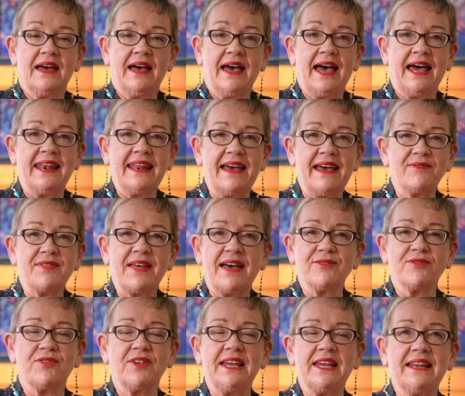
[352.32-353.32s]
and have
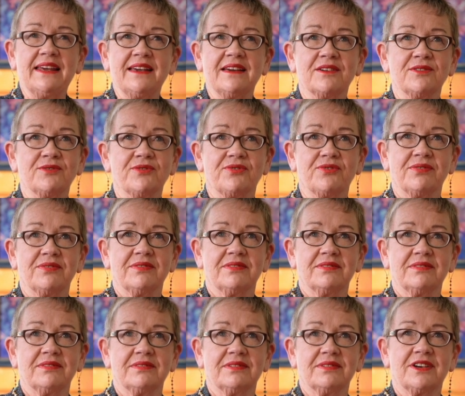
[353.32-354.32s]
that feeling of,
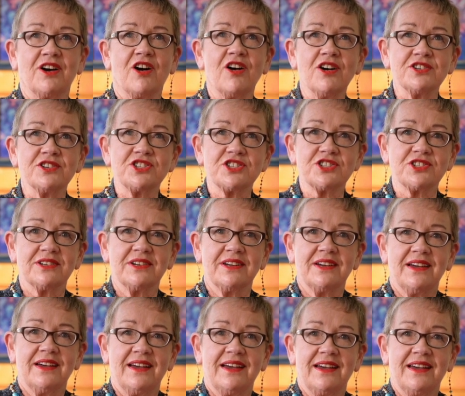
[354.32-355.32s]
gosh,
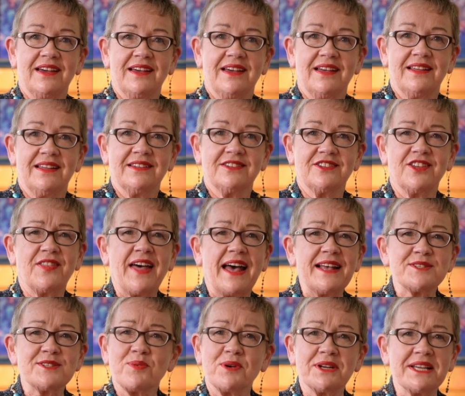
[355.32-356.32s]
so
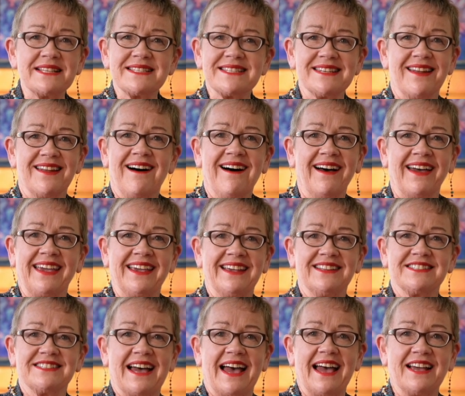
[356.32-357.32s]
that's what it's like
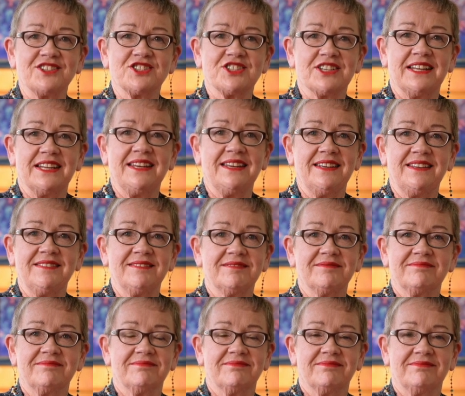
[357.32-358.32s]
to actually
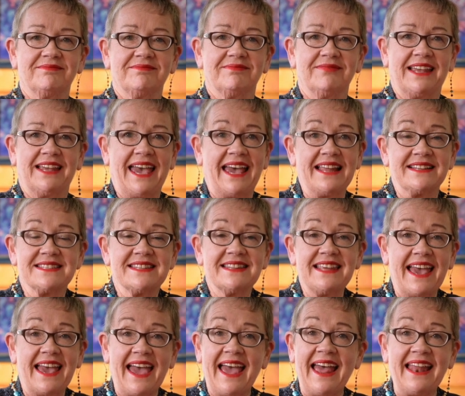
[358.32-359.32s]
get to
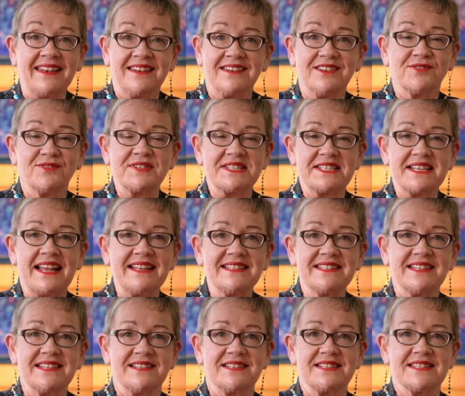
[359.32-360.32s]
the end of a
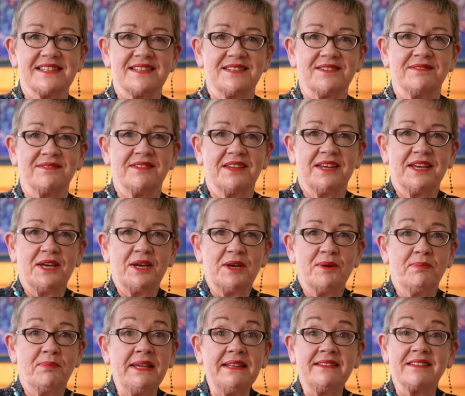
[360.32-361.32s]
sentence and
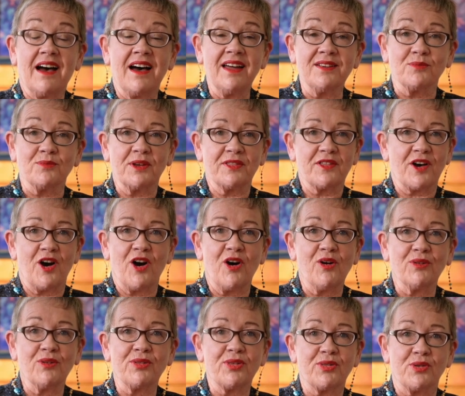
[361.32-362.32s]
be done with the
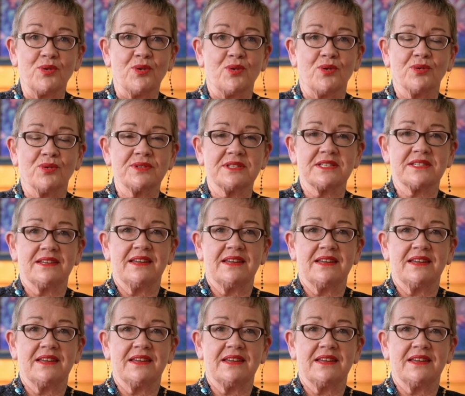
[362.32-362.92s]
whole thought.